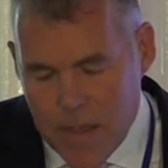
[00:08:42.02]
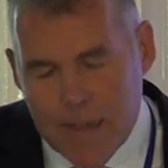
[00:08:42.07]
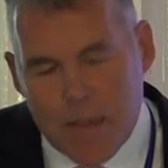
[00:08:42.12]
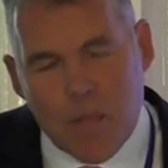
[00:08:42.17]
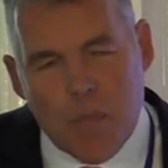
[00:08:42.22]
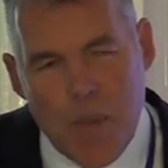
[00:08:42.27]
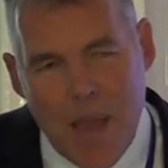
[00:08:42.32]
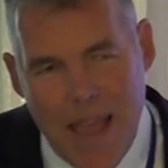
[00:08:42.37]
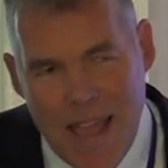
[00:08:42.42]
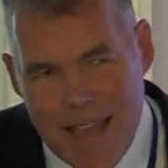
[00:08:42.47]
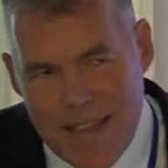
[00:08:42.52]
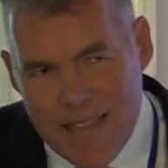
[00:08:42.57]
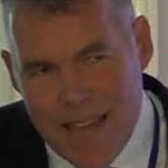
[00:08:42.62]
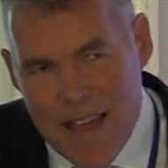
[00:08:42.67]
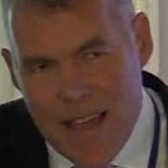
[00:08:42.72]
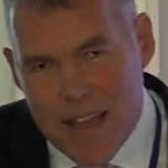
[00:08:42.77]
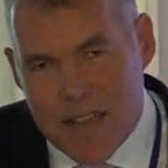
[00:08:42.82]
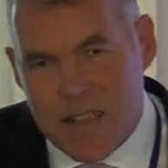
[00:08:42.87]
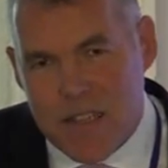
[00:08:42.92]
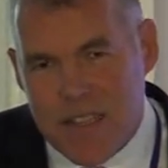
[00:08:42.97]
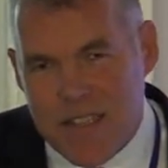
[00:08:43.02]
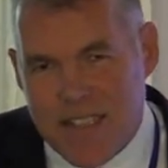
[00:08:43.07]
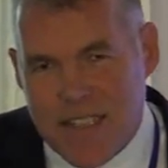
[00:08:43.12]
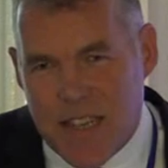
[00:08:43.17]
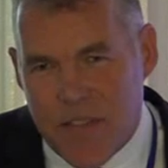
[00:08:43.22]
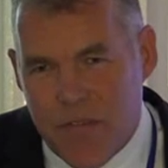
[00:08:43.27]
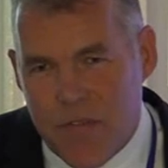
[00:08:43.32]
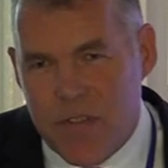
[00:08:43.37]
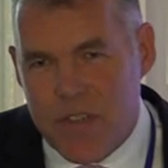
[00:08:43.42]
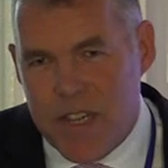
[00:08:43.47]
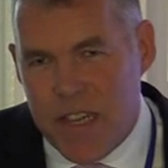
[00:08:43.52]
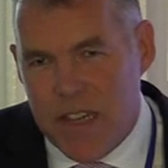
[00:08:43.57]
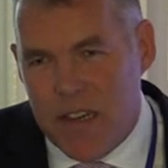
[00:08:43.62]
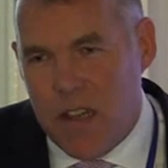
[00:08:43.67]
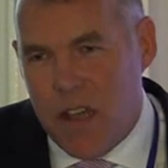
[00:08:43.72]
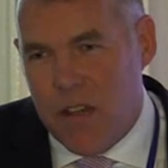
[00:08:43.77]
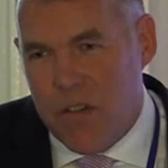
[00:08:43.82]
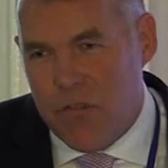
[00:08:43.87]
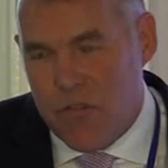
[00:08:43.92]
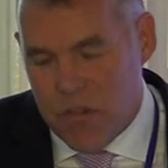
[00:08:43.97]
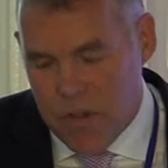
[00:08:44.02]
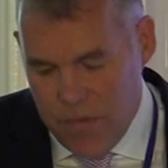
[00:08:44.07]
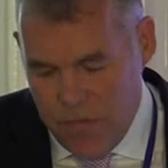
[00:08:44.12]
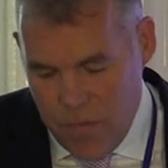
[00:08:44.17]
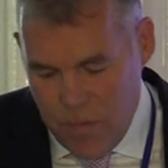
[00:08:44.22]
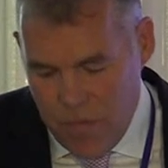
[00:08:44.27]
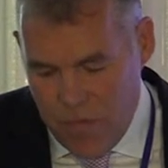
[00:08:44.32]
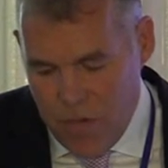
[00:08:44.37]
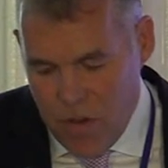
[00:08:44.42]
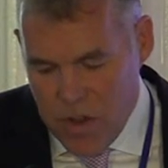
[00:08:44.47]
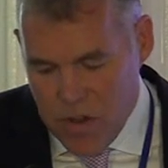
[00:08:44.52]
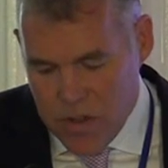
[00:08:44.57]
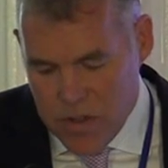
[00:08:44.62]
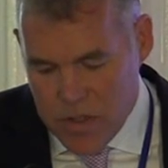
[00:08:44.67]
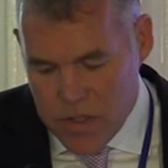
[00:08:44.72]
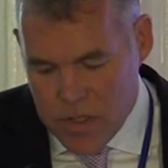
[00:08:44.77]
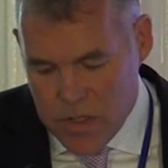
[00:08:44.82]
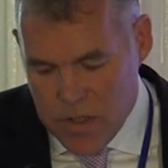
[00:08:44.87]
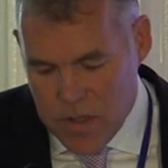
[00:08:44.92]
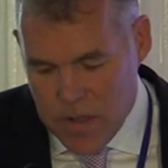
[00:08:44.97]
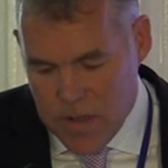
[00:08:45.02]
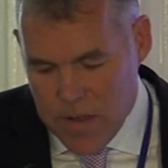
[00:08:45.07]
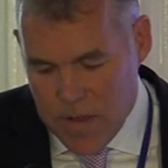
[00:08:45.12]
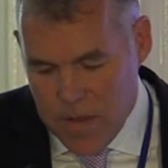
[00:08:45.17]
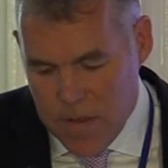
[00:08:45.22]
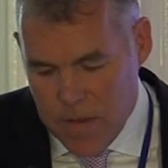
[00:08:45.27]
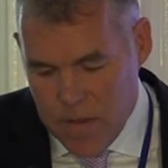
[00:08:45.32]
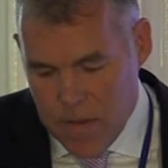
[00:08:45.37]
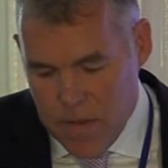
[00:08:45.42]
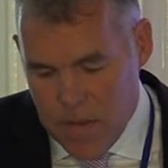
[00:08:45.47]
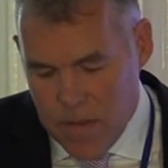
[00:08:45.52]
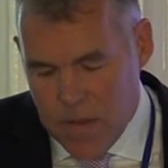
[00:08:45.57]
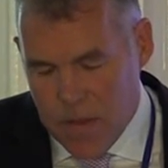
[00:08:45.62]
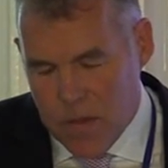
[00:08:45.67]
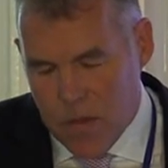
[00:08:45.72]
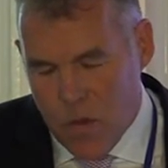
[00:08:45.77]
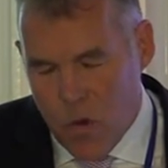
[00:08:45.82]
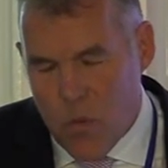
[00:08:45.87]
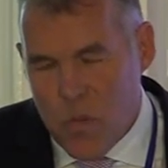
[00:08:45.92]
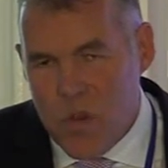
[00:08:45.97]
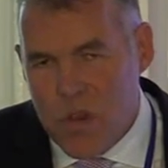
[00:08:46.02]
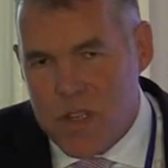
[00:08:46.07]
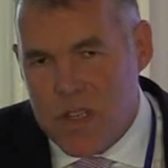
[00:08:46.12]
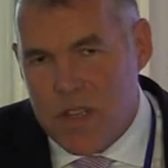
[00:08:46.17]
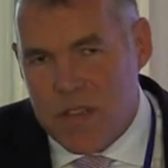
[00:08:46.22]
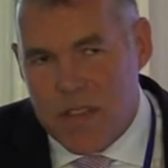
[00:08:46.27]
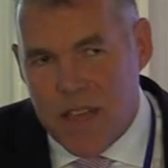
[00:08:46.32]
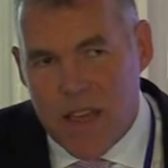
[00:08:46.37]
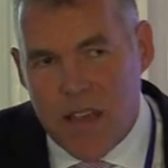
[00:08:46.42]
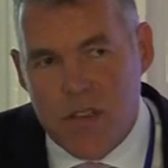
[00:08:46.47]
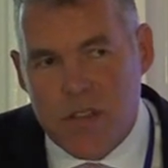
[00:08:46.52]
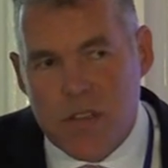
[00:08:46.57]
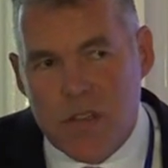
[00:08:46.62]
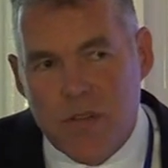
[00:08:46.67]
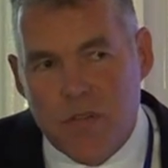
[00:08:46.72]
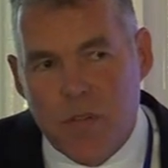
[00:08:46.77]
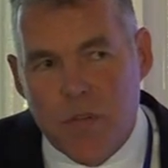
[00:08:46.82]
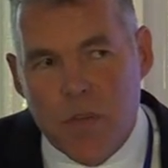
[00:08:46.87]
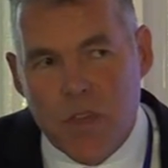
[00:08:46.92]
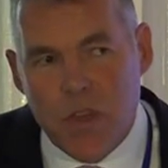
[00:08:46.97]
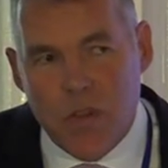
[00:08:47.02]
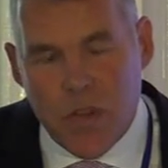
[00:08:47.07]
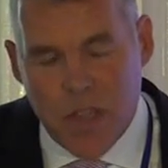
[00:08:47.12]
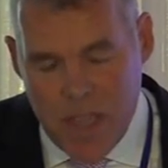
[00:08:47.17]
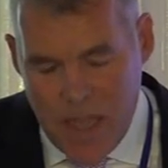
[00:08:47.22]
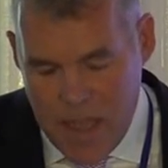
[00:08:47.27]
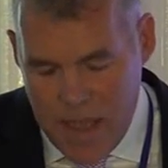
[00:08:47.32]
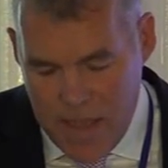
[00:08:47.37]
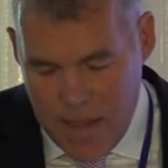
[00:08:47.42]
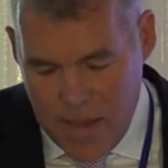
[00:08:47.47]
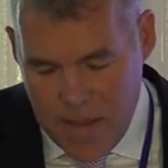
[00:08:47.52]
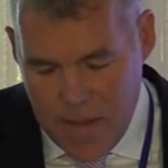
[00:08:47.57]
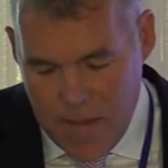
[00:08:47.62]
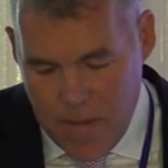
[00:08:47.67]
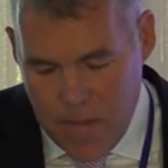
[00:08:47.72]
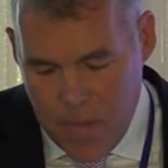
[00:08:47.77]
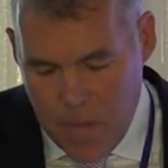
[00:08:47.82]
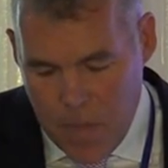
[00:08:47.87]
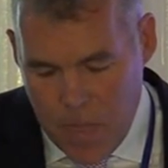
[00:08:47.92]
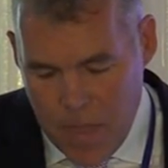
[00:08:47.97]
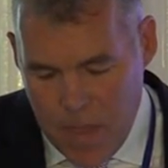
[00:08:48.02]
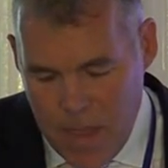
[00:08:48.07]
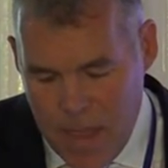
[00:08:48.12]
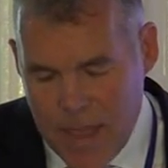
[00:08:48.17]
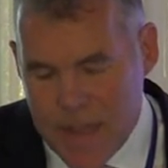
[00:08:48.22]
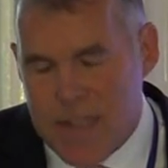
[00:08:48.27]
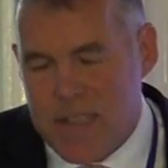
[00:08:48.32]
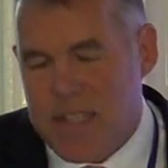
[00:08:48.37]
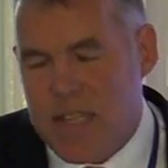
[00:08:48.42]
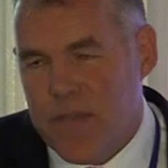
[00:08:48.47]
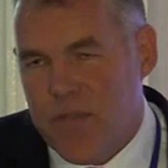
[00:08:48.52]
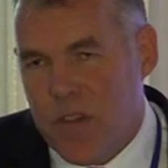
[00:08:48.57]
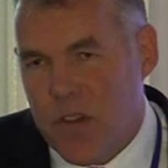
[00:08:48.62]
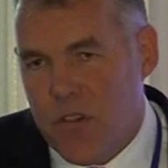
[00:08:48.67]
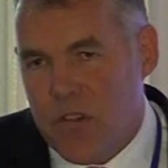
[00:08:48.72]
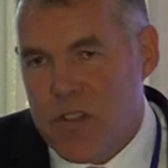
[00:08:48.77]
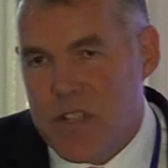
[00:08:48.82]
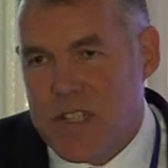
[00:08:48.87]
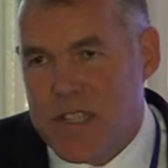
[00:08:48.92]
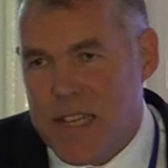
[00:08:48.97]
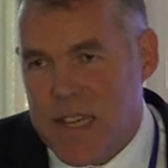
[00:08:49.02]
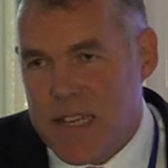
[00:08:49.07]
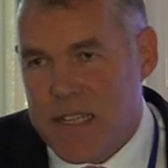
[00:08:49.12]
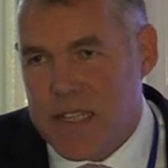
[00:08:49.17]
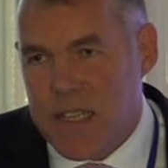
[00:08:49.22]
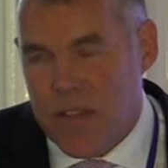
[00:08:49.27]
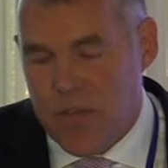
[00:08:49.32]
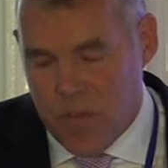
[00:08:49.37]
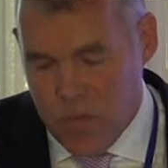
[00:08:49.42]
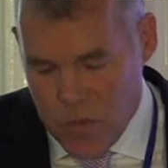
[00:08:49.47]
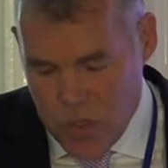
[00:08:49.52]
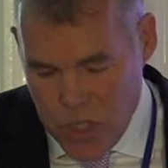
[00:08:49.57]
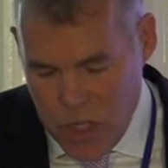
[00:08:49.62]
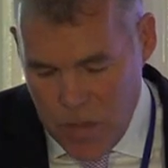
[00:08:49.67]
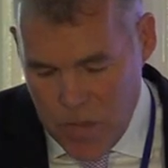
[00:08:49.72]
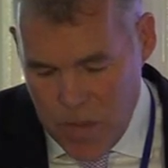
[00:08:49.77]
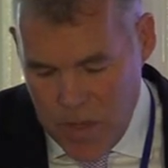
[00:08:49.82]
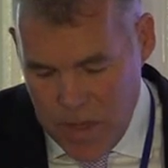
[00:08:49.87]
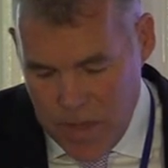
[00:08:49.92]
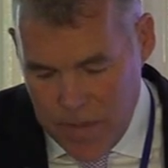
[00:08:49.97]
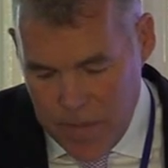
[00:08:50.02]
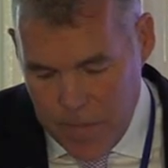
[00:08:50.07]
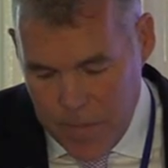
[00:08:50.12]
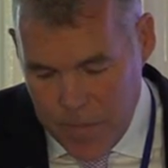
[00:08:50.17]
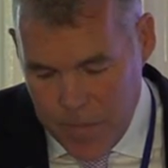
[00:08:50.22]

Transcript: Compare that to seventeen hundred from France, almost one thousand from the U K, and seven hundred sixty from Germany.